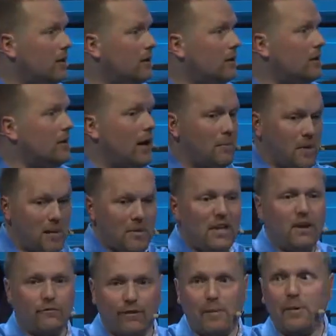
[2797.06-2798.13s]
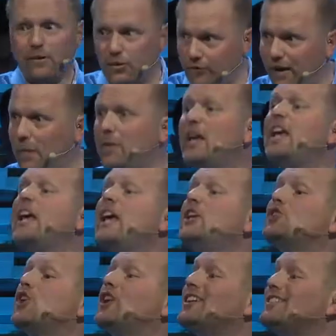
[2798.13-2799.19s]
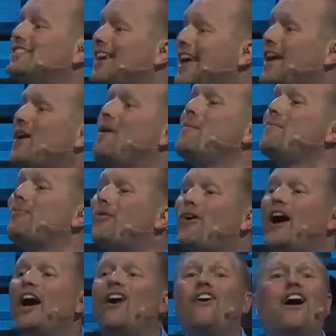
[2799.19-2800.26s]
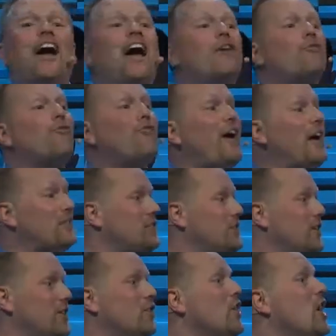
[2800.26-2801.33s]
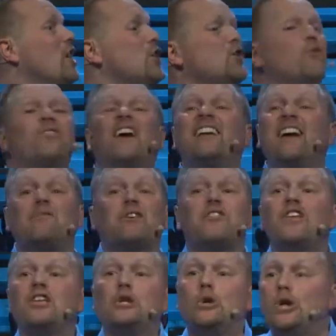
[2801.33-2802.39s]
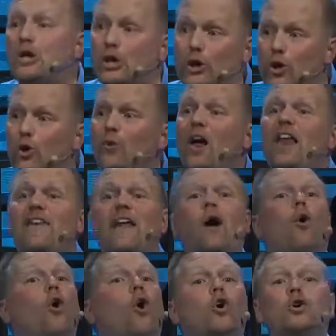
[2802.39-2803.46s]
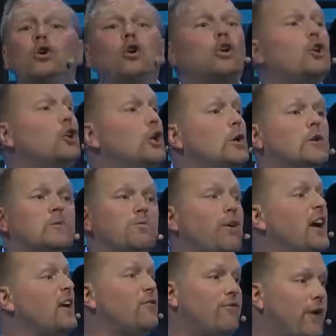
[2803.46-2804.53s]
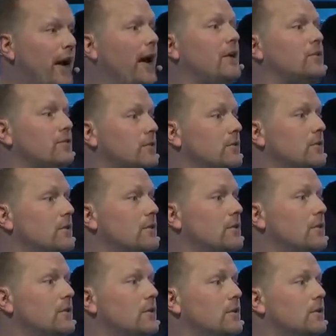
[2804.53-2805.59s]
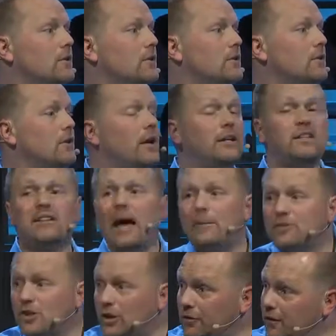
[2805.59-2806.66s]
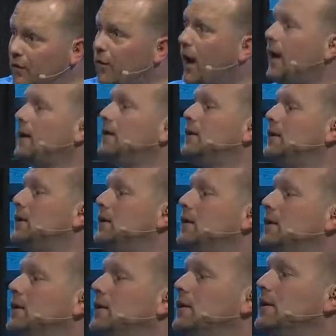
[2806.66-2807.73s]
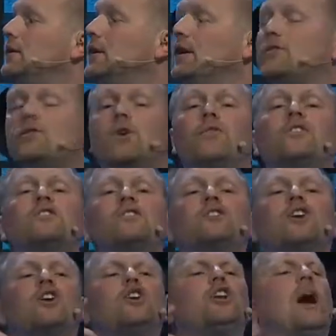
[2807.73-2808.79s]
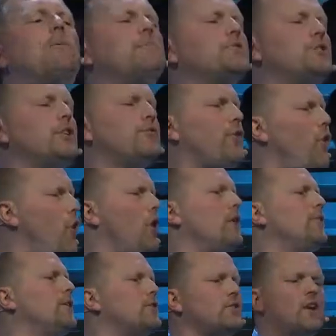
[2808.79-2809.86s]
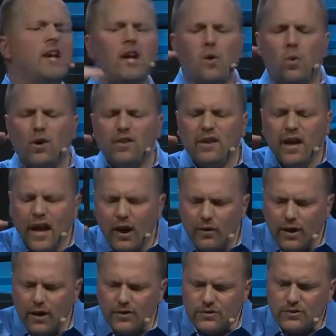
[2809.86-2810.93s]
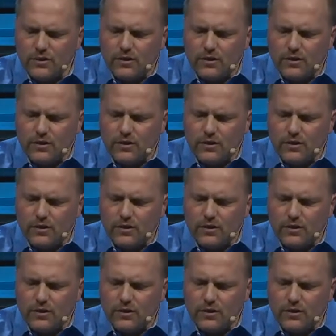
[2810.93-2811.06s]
not my immediate family, but your family, is going to take prayer and fasting. You've done everything you can do. Now all you can do is pray and fast. And he's absolutely right. And so this is a good opportunity for all of us. What are the areas?